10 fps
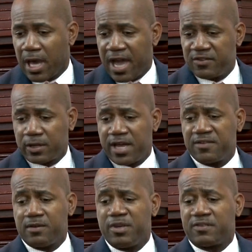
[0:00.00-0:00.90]
As you
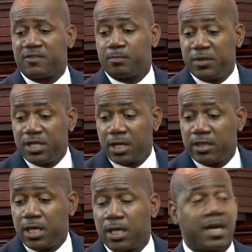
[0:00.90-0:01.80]
can see, Mr. Speaker,
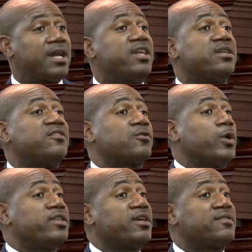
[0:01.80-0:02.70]
the calendar is
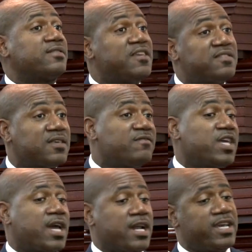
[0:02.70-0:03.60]
quite
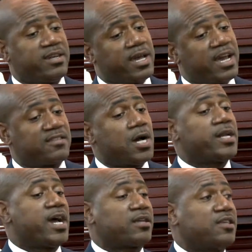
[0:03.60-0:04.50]
extensive. The calendar has
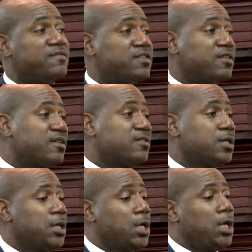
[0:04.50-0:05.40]
on activities
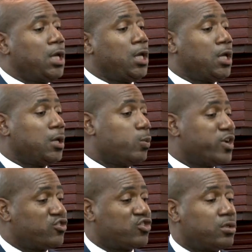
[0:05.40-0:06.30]

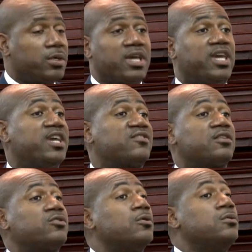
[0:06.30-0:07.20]
which
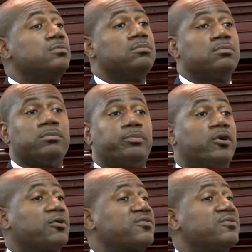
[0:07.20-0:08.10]
cater to
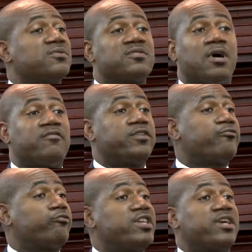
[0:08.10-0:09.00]
persons of
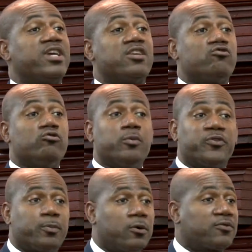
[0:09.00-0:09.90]
different age
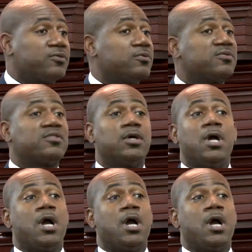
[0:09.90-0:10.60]
groups, persons